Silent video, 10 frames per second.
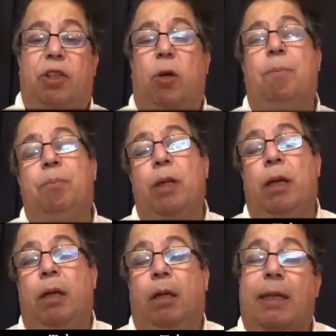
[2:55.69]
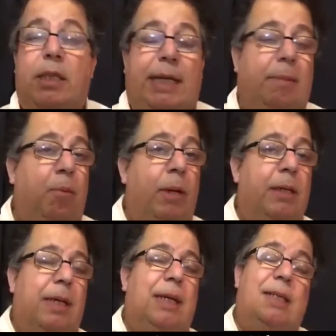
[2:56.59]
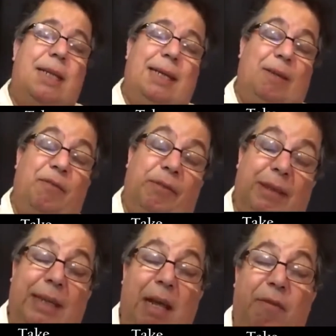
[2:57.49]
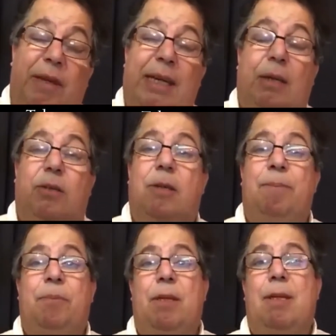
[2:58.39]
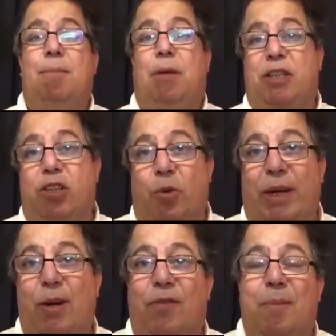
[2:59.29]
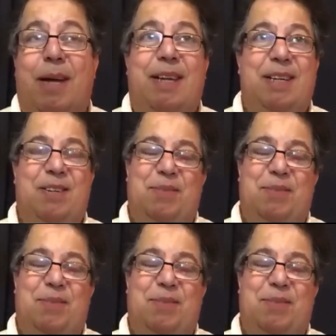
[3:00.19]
So let's take the points, and let's take the Philadelphia Eagles +3 over my